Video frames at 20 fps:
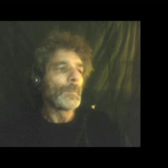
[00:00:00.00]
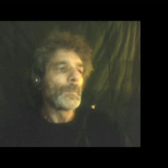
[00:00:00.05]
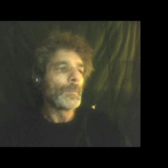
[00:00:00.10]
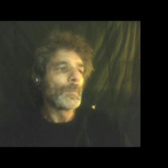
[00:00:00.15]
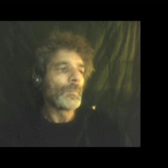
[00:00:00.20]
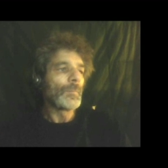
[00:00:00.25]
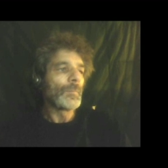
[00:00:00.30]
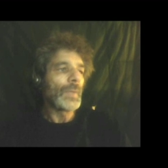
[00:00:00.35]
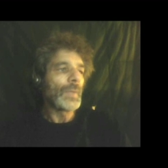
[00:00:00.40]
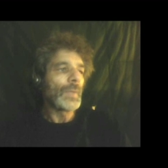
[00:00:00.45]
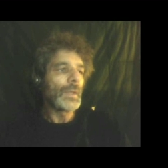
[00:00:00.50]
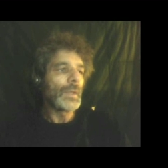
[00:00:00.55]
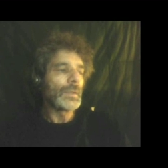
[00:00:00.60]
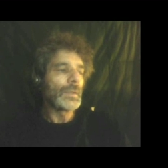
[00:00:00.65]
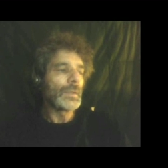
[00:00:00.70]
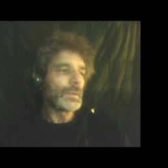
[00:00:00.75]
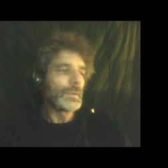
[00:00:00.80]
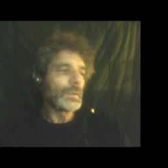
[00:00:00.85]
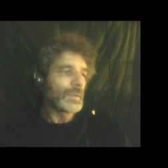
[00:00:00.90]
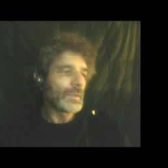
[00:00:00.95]
And then the
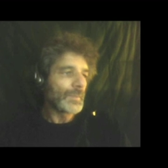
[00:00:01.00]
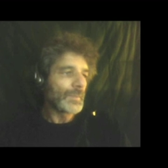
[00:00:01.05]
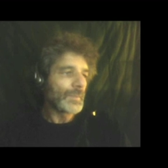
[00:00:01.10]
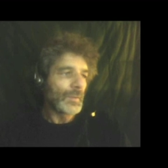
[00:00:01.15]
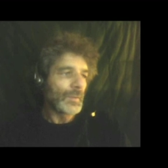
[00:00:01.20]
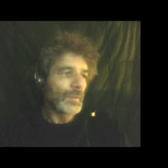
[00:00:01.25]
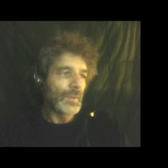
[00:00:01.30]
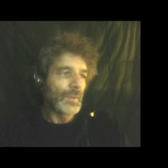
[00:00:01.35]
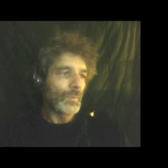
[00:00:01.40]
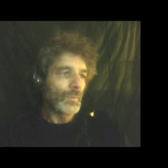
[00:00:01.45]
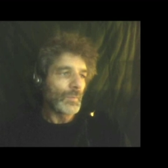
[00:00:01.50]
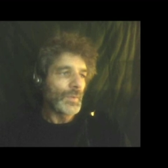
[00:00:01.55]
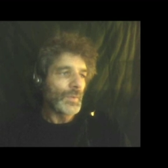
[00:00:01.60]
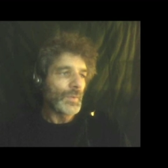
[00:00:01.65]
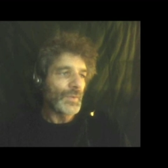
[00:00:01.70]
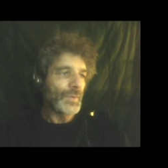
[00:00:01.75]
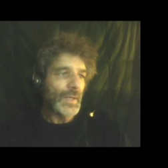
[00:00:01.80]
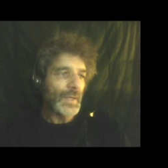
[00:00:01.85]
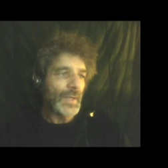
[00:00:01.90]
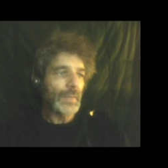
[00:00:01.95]
next paragraph. We thought
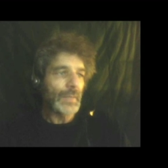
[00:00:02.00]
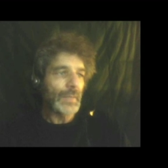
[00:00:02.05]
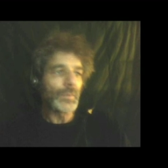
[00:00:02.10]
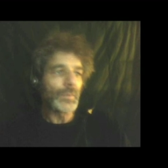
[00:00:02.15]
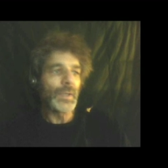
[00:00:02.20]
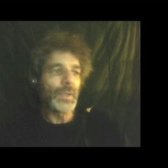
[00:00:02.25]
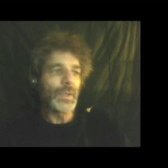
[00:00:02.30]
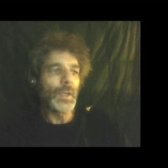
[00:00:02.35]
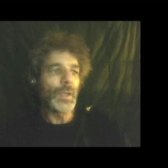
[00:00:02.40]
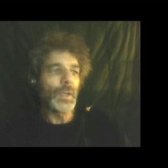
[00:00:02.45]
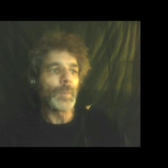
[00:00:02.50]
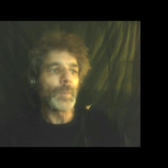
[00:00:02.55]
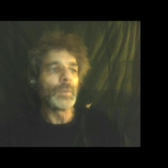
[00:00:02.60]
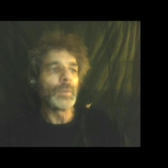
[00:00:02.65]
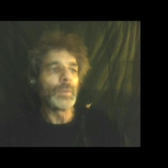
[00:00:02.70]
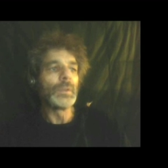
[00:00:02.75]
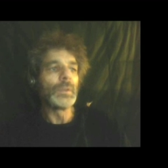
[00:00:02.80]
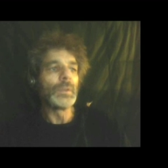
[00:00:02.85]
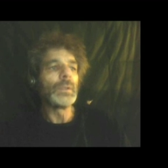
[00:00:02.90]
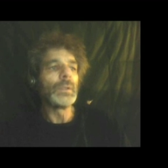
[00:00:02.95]
it would help
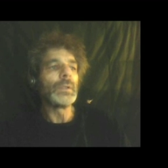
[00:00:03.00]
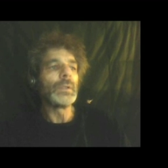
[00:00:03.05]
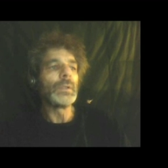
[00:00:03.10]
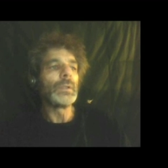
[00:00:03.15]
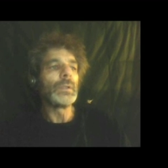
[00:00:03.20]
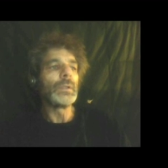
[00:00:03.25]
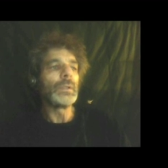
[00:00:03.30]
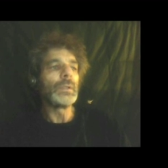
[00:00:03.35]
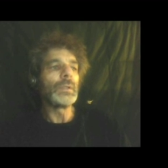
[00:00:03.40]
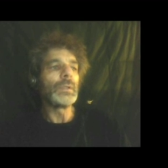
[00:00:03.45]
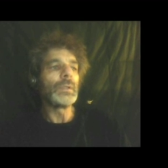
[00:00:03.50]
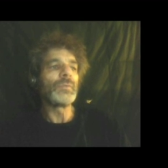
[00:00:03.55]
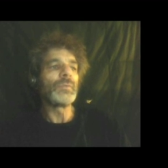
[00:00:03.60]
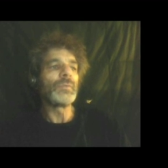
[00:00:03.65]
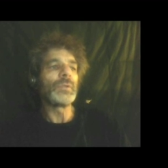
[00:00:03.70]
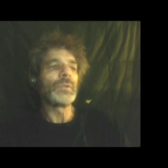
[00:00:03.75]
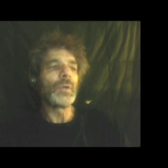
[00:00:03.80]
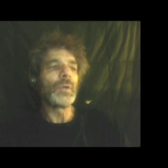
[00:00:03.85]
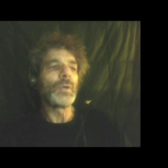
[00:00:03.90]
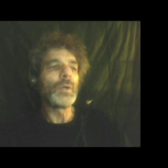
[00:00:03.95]
if in
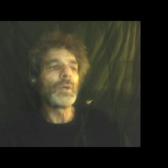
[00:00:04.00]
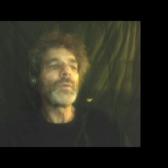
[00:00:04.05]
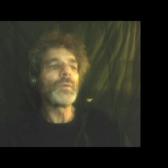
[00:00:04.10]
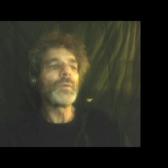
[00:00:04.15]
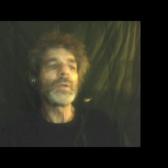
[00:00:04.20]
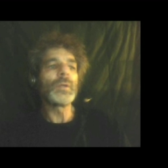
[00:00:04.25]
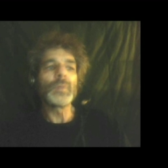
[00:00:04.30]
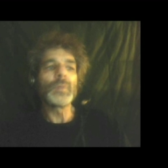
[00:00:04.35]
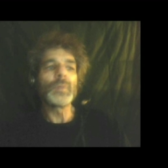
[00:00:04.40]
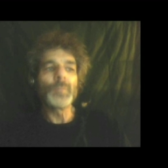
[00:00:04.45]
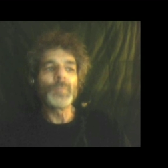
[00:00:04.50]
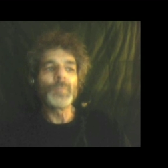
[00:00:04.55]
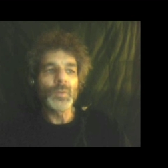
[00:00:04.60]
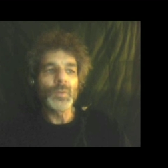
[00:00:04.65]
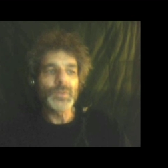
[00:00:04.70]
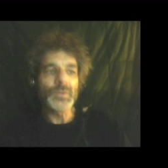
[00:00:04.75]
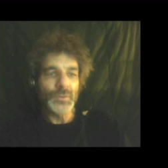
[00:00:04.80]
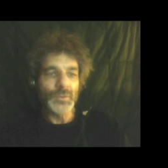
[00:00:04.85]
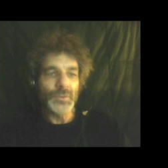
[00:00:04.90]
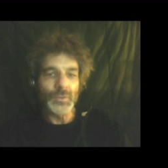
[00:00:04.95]
all their reports to
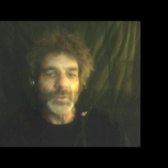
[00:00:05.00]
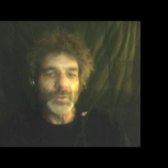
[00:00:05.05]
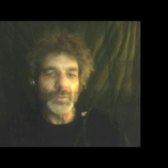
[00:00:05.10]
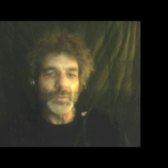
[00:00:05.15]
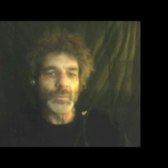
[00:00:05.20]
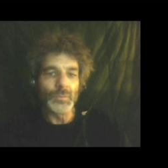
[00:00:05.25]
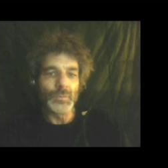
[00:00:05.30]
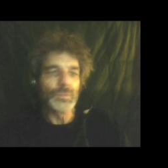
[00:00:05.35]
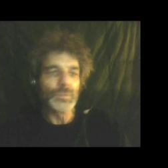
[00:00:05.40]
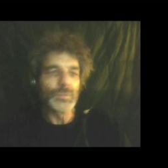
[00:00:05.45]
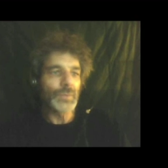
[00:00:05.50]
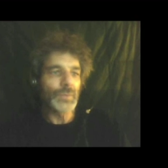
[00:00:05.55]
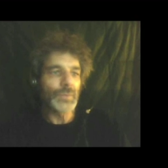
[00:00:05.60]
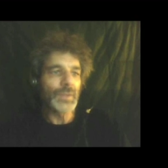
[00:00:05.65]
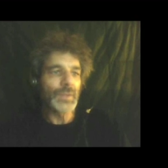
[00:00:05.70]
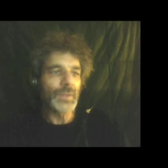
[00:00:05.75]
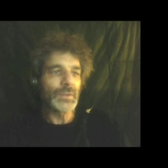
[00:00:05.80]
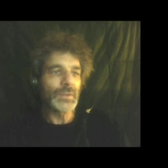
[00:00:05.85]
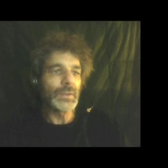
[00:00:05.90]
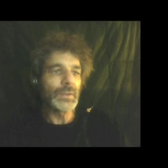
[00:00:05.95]
you, strangely
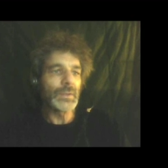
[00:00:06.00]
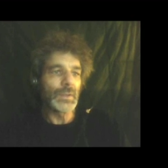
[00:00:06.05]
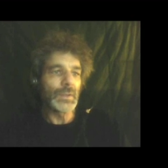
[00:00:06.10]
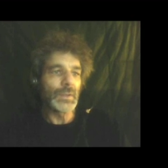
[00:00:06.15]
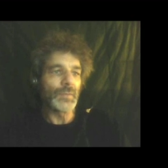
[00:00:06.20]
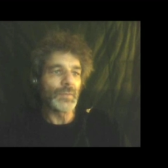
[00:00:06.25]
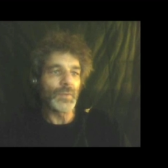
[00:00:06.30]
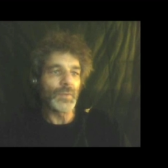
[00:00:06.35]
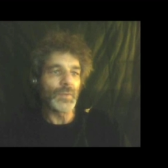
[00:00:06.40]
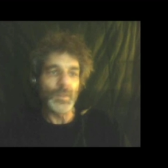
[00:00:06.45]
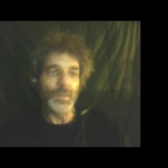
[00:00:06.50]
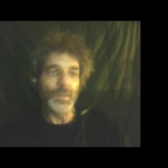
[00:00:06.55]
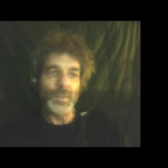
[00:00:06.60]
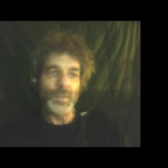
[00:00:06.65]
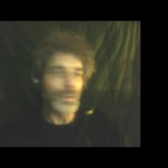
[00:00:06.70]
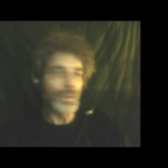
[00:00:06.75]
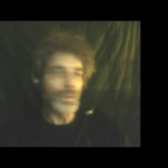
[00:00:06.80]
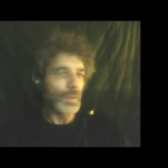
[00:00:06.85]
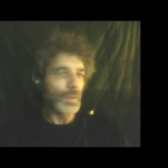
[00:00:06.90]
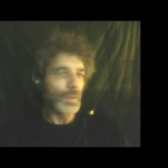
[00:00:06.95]
enough, among
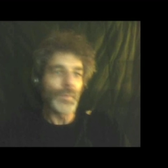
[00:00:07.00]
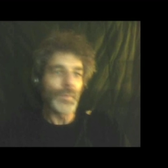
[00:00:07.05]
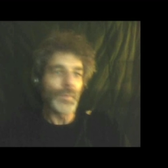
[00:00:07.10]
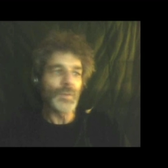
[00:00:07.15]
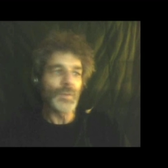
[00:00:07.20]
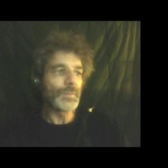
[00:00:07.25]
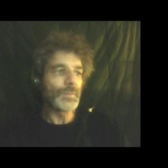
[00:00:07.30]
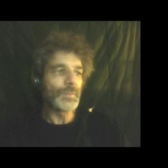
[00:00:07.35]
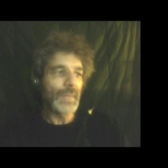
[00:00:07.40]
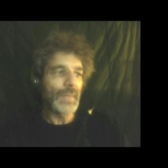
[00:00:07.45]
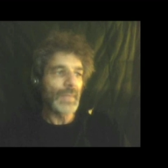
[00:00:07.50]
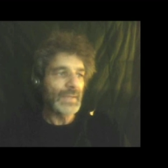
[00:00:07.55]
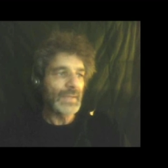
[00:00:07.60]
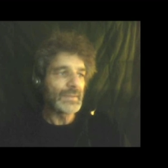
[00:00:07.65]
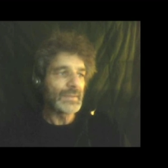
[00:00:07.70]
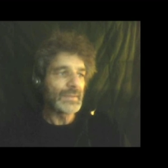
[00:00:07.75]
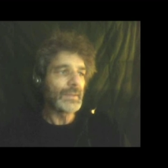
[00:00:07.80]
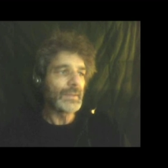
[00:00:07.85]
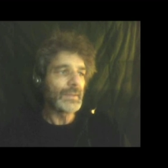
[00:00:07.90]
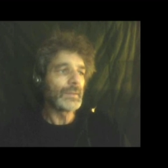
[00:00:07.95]
all those
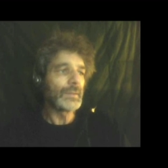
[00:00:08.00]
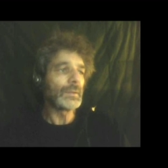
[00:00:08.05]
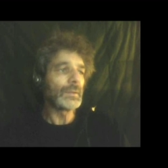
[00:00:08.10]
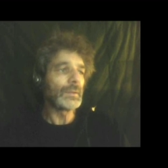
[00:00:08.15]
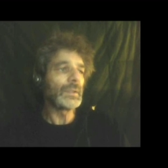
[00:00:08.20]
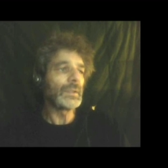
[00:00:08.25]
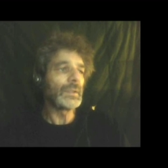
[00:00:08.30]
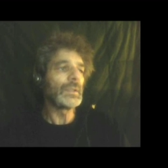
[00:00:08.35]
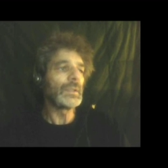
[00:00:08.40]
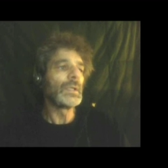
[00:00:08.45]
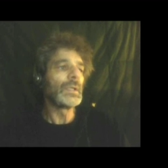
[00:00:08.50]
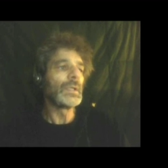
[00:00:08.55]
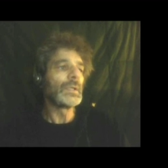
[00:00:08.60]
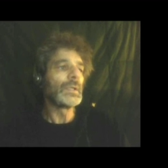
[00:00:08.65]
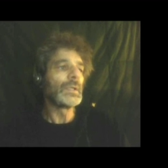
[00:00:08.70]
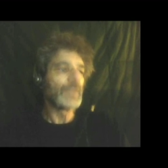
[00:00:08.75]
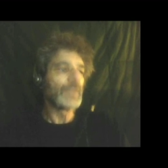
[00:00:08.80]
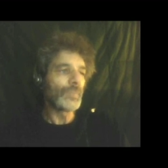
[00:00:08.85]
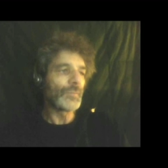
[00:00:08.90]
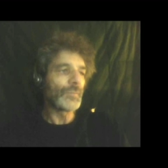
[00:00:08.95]
maddeningly
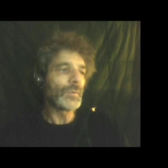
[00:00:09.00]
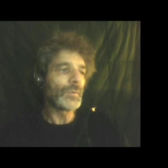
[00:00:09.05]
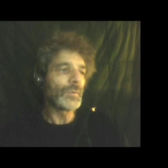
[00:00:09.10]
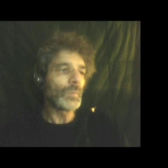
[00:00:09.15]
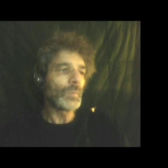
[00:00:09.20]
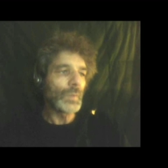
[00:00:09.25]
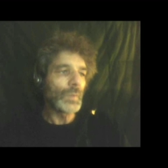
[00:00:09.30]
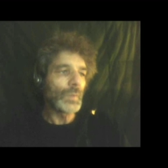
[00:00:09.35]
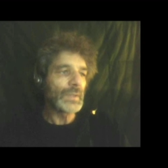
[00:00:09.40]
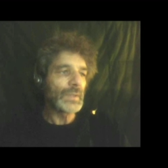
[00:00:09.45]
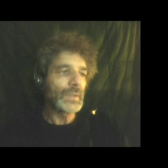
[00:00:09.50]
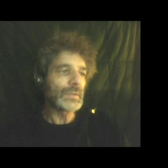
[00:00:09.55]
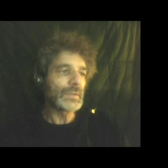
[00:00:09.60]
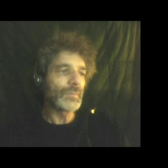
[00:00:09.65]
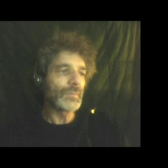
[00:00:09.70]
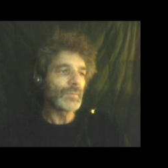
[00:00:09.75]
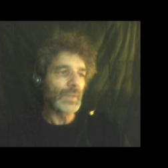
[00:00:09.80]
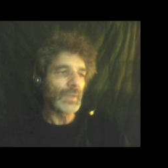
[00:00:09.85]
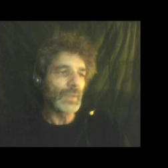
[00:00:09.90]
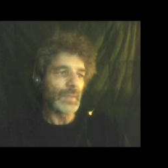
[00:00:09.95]
different ways of
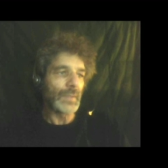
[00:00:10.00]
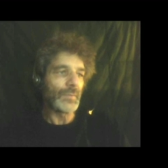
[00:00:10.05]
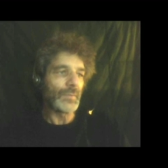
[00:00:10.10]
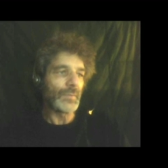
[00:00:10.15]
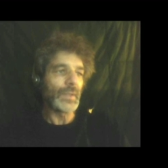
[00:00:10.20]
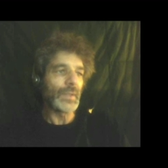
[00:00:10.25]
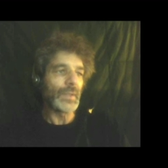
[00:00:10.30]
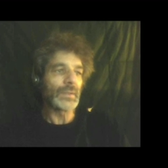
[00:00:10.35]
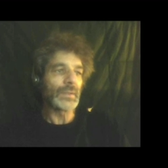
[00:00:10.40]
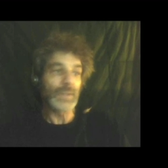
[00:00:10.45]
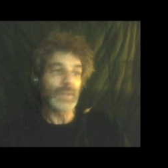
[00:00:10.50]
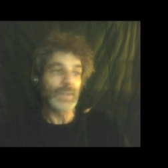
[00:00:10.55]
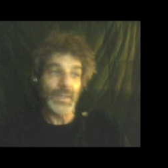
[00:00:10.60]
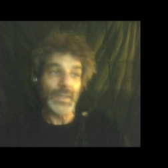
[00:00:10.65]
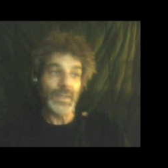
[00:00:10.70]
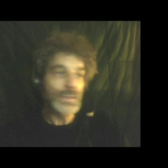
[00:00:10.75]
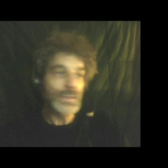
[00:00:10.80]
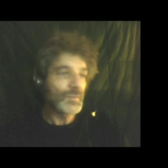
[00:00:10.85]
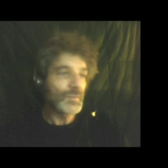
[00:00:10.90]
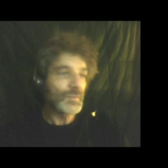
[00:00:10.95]
life and kinds of
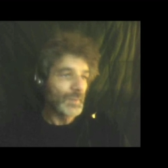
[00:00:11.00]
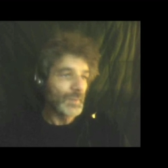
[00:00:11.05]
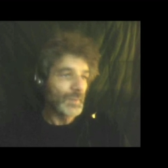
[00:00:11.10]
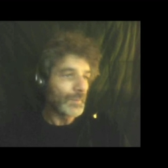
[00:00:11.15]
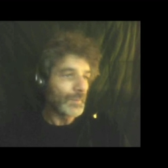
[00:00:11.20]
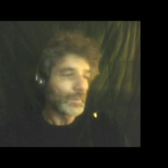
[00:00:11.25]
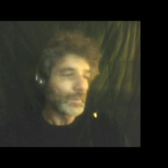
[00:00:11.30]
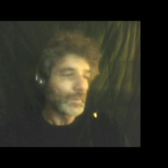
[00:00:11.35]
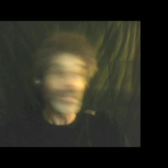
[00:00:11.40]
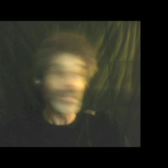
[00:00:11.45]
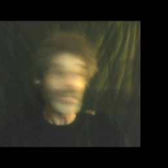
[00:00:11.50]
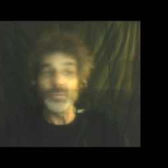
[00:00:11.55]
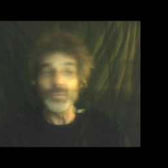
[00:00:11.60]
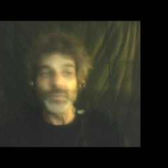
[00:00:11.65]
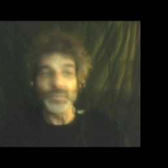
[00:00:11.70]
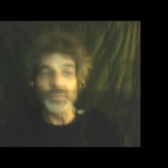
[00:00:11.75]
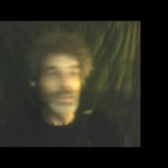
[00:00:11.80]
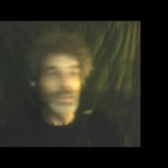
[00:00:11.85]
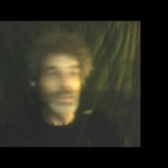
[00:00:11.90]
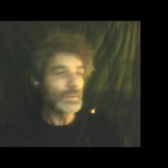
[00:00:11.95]
people and
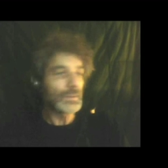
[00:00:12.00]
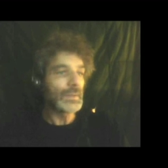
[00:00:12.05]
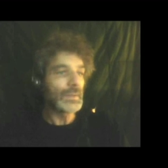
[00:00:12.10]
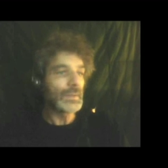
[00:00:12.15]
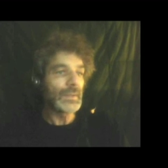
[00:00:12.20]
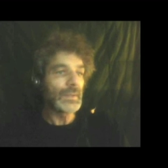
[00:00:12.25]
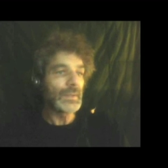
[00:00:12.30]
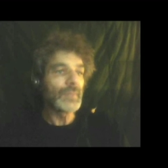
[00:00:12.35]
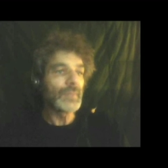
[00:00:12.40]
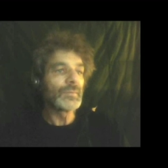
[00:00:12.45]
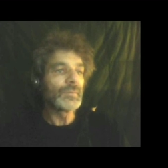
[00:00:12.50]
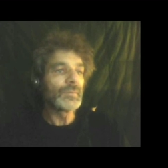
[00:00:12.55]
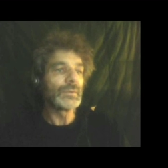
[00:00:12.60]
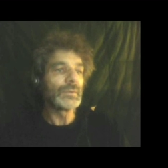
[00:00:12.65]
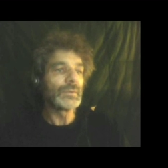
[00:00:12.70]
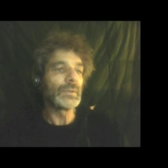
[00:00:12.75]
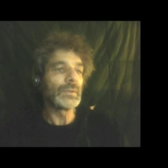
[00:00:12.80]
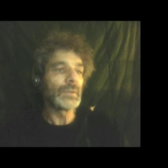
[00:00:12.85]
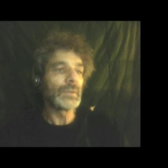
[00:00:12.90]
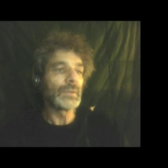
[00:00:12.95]
uniquely lived
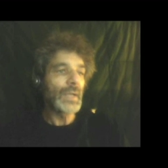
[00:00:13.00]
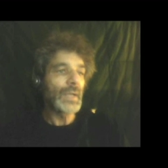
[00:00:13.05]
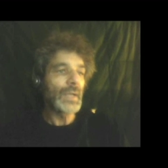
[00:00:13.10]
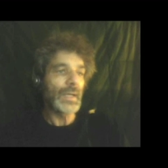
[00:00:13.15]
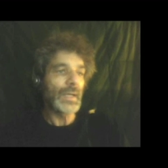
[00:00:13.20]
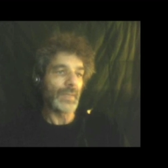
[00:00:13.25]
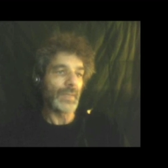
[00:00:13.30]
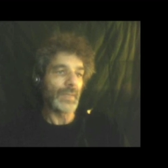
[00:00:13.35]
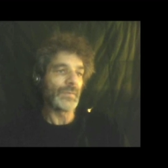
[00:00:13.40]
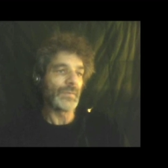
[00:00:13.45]
lives,